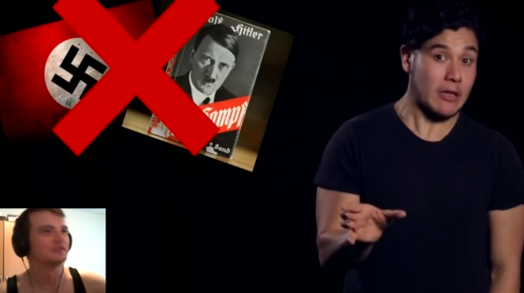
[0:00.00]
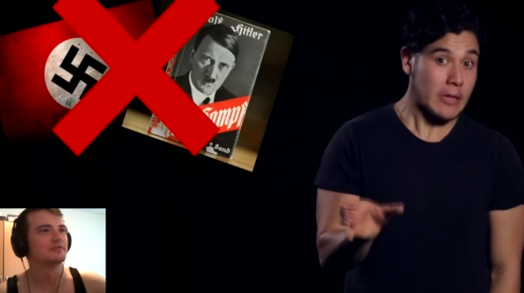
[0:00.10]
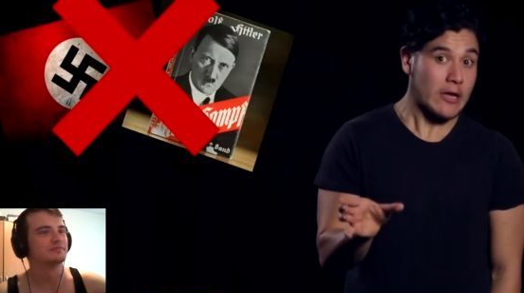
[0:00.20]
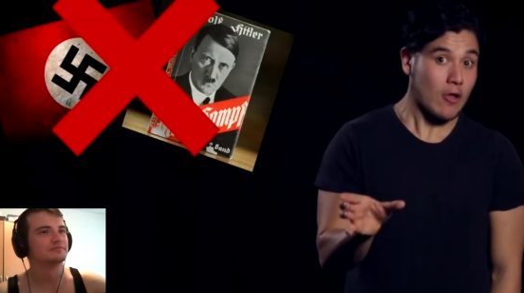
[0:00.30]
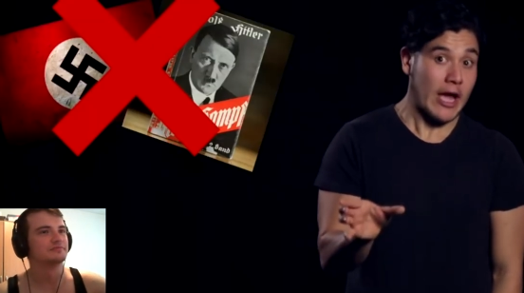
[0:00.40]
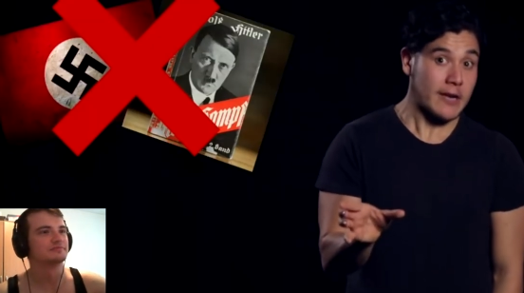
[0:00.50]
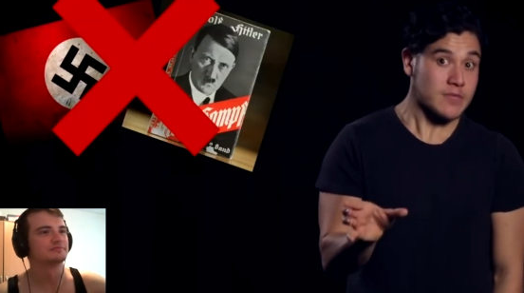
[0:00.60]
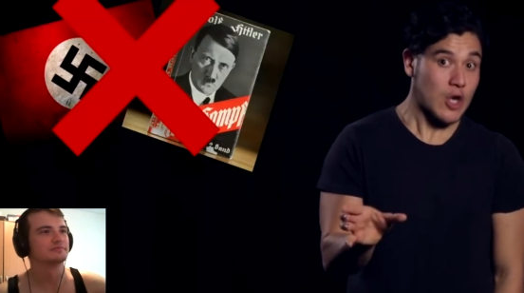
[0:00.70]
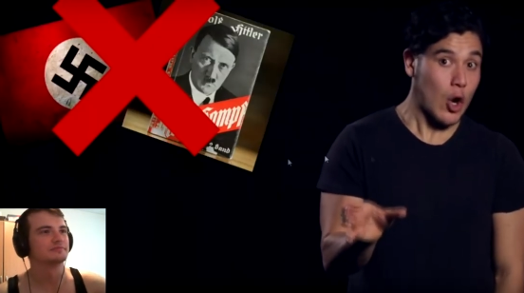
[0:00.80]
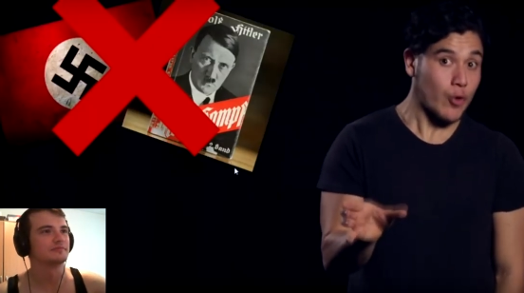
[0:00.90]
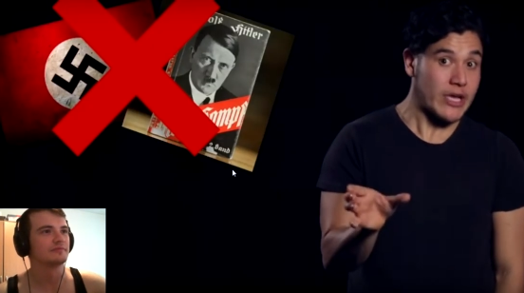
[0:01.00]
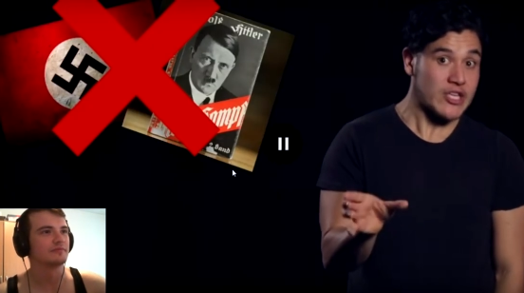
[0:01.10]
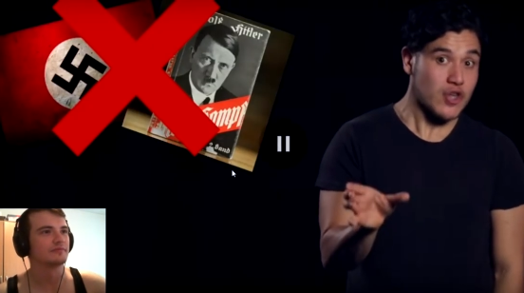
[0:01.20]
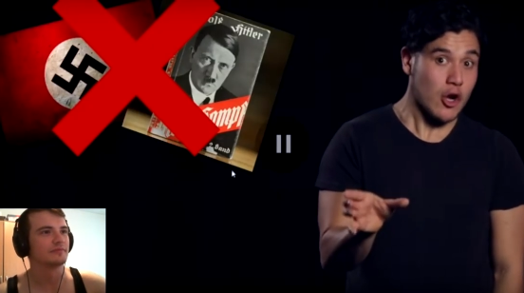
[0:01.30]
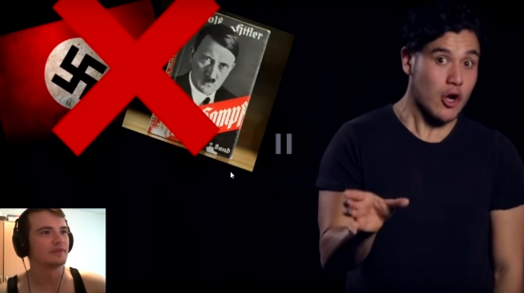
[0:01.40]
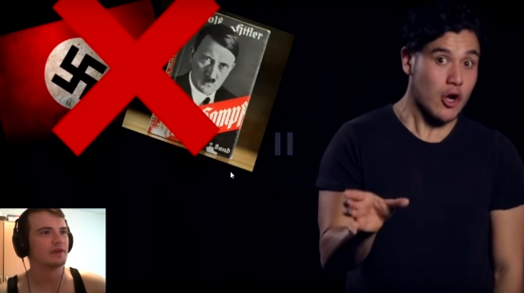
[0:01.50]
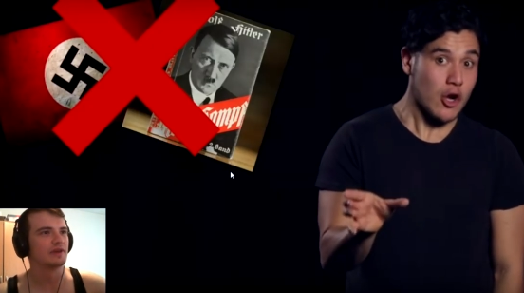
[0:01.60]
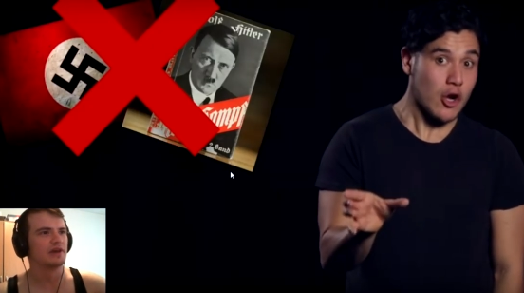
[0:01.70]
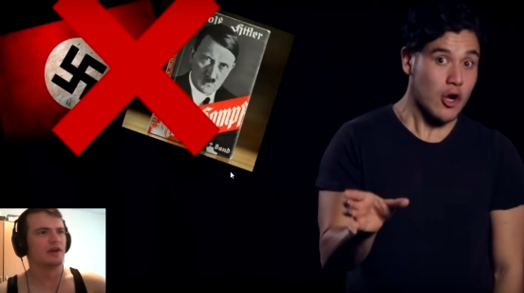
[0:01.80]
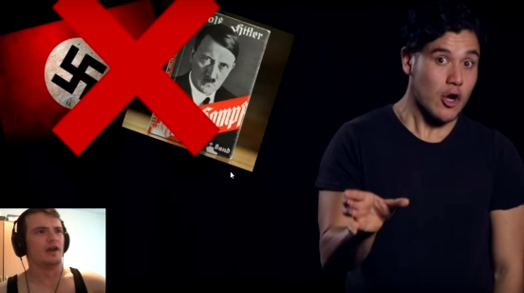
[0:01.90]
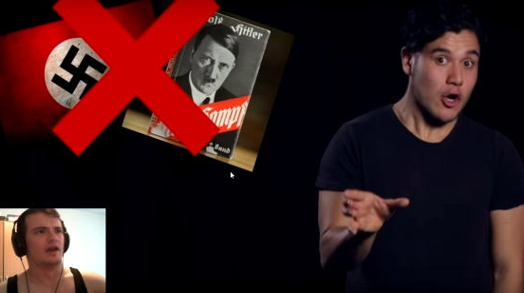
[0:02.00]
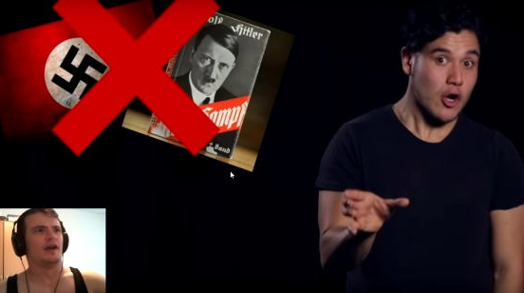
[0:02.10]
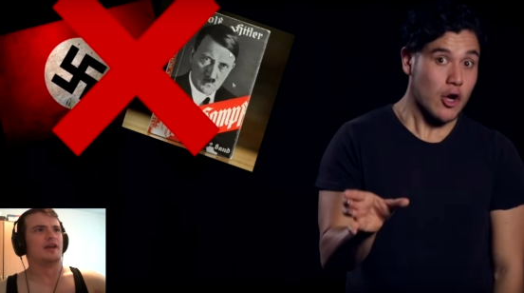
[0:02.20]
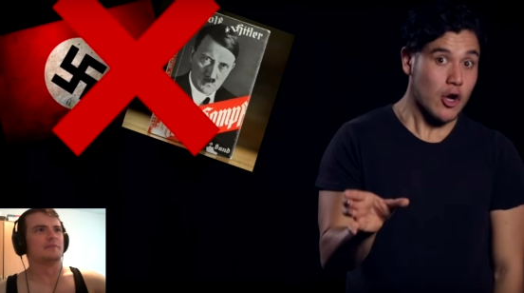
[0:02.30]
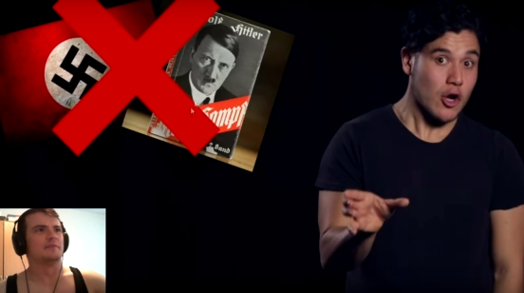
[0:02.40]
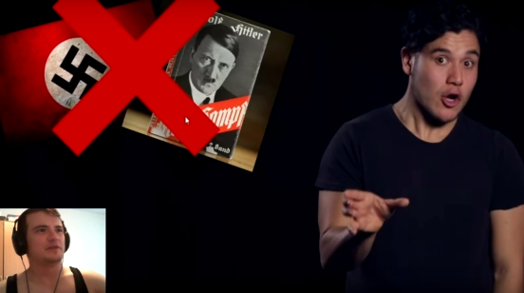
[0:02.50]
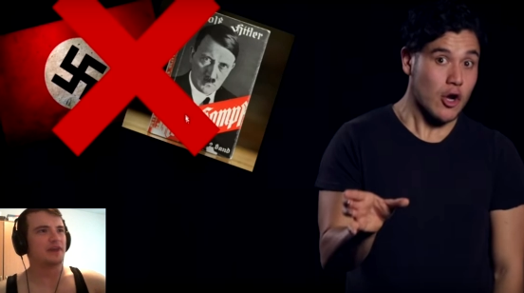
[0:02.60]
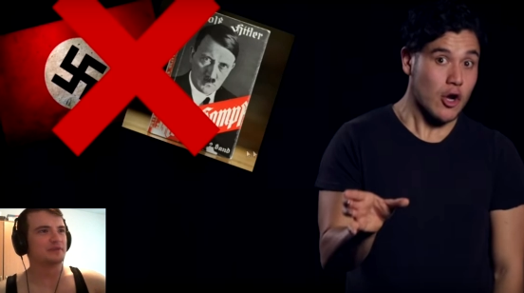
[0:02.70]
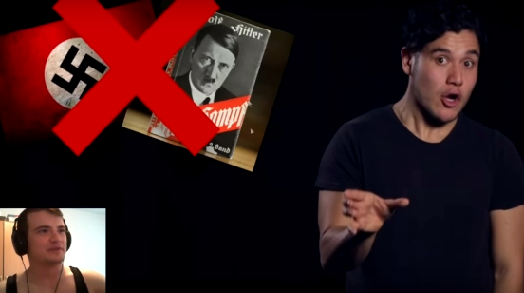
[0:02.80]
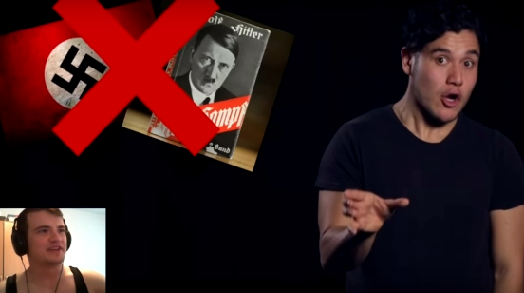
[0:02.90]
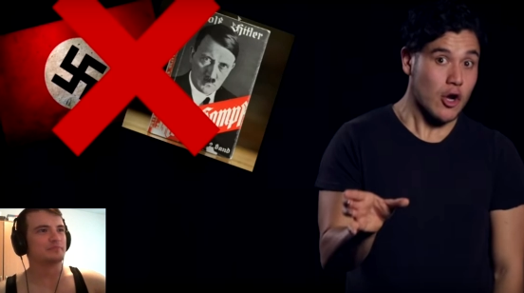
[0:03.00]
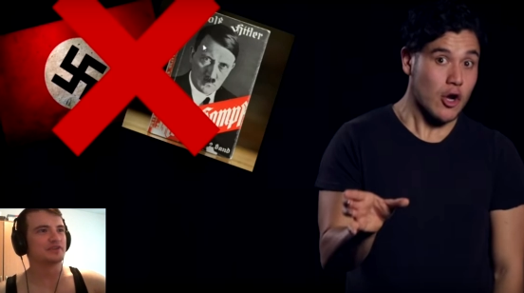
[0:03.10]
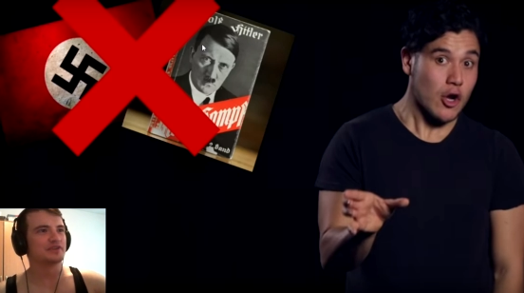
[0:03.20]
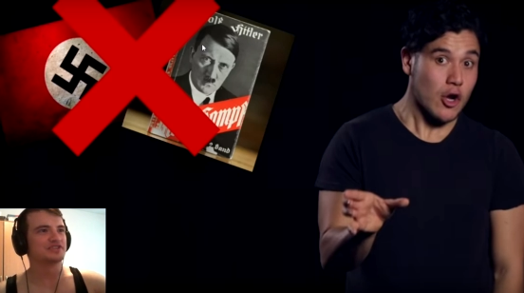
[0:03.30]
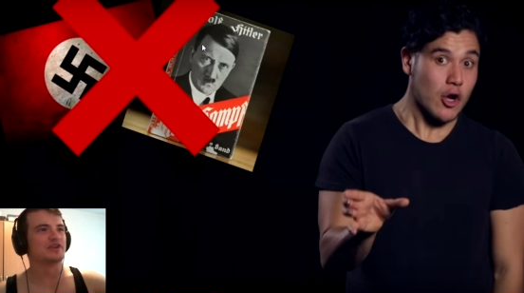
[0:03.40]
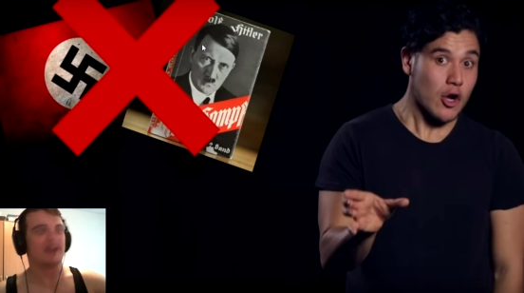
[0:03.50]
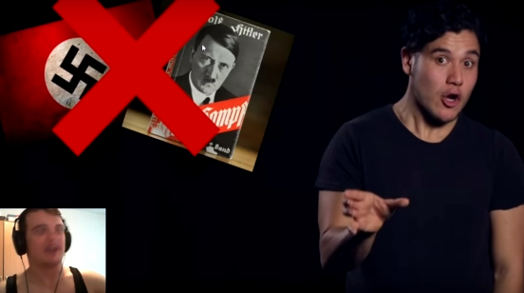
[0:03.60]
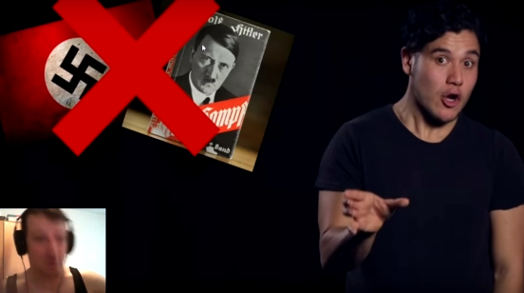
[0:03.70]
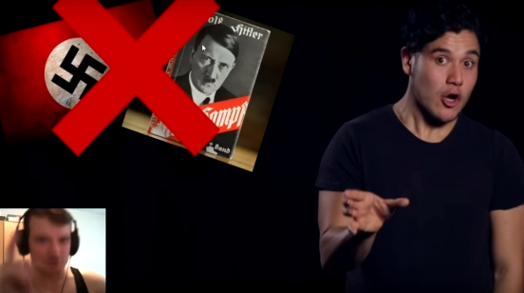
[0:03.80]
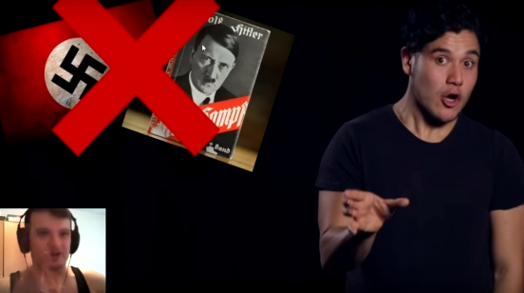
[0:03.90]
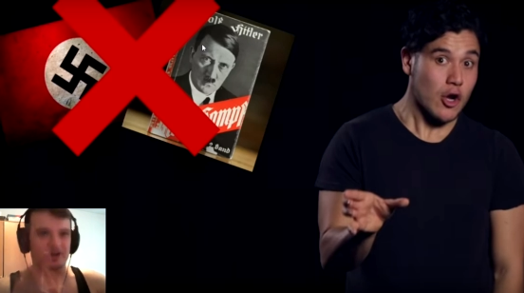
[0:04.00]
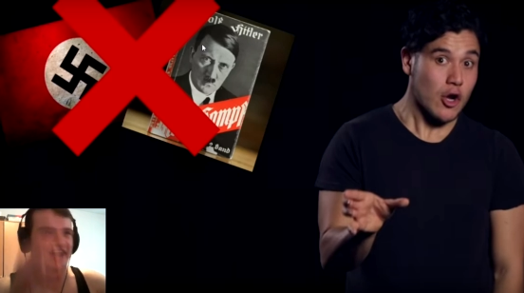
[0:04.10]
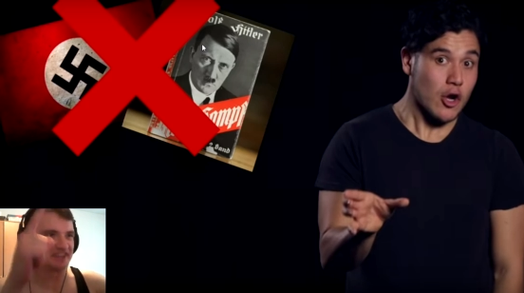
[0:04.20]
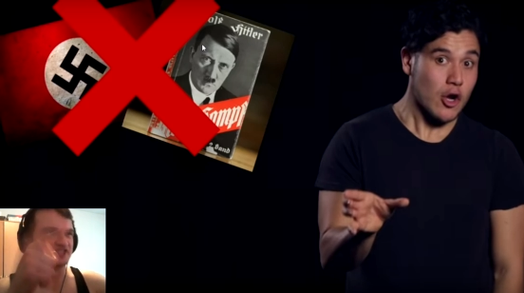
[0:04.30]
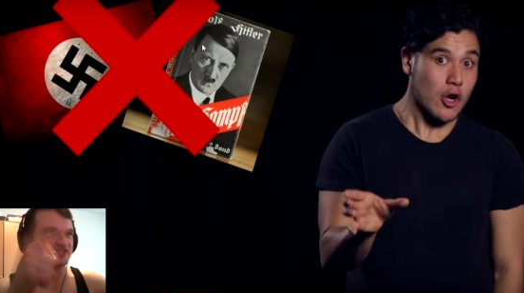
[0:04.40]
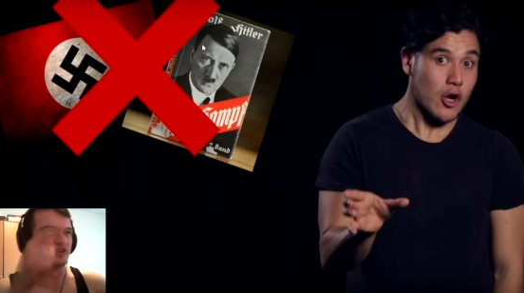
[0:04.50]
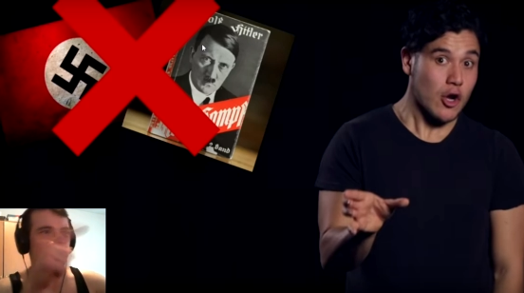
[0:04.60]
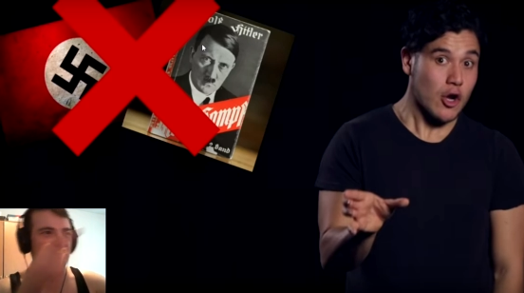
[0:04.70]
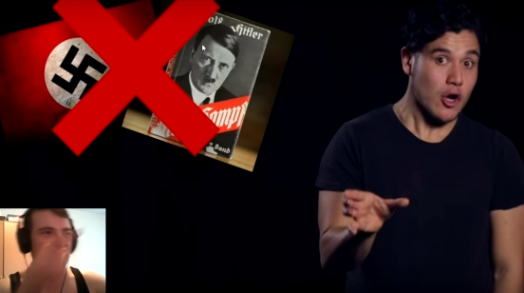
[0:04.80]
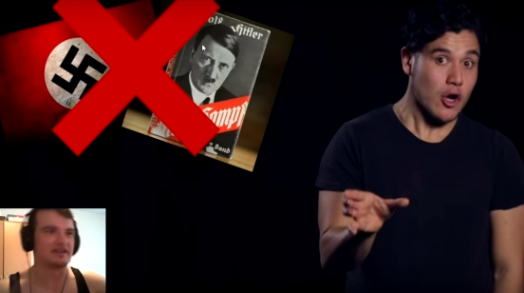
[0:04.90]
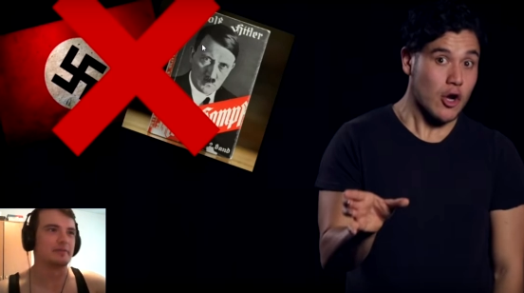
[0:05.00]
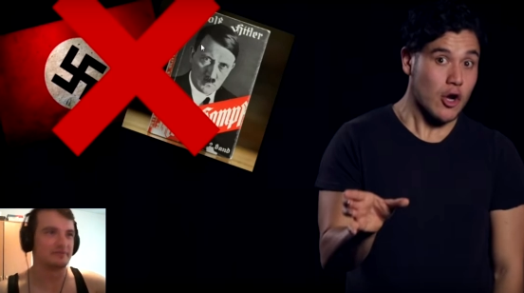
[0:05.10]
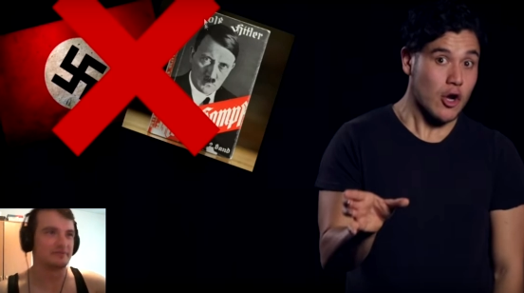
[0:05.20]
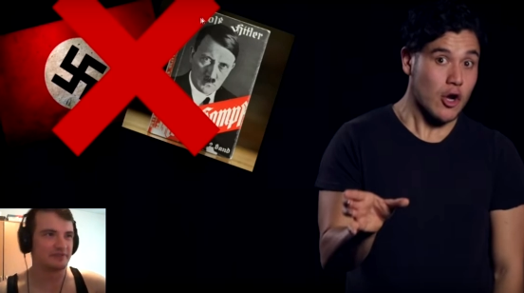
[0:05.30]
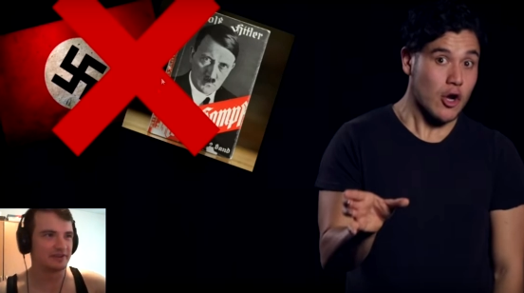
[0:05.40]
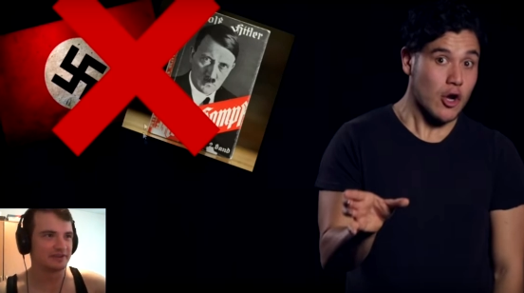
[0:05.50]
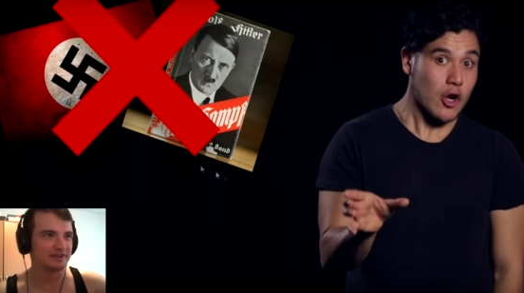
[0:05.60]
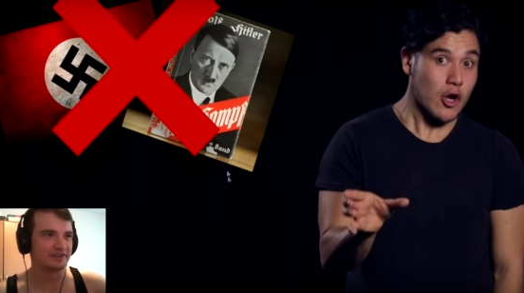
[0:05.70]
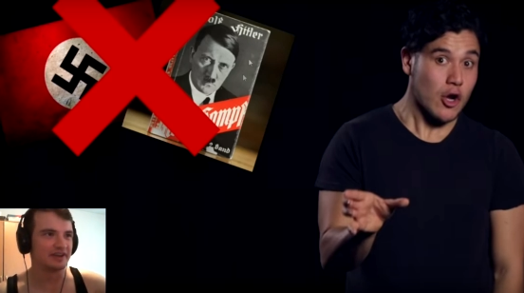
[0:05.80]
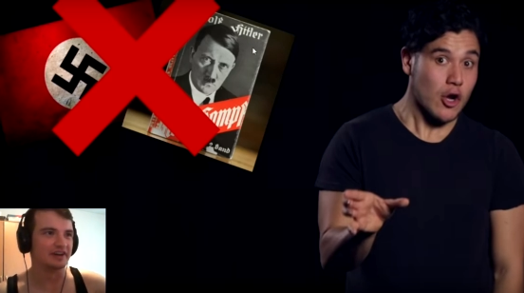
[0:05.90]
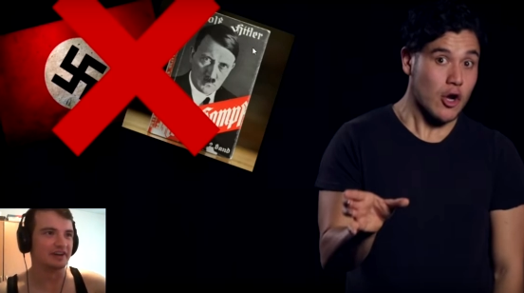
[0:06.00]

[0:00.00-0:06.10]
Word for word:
Speaker 1: illegal items to own in Germany.
Speaker 2: By the way, I was at a bookstore, and no joke, I actually saw Mein Kampf uh,